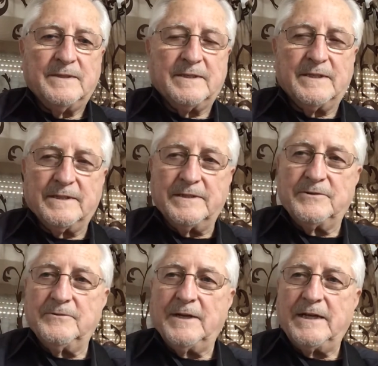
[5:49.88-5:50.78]
says, this is
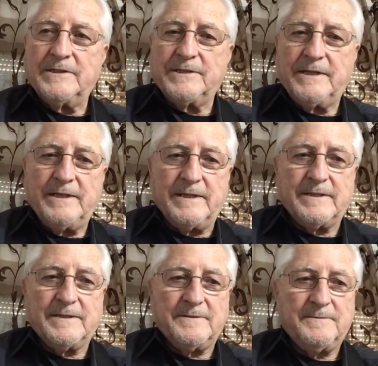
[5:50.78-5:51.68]
your last
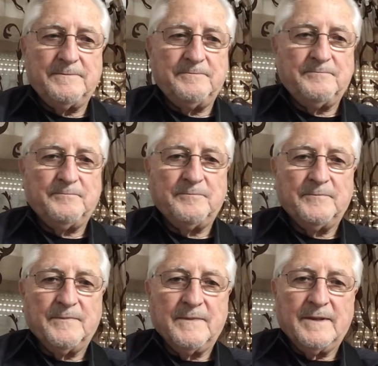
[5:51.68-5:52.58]
chance.
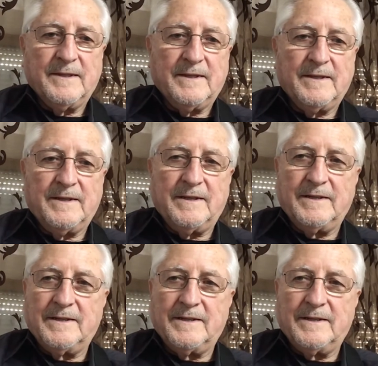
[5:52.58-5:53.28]
And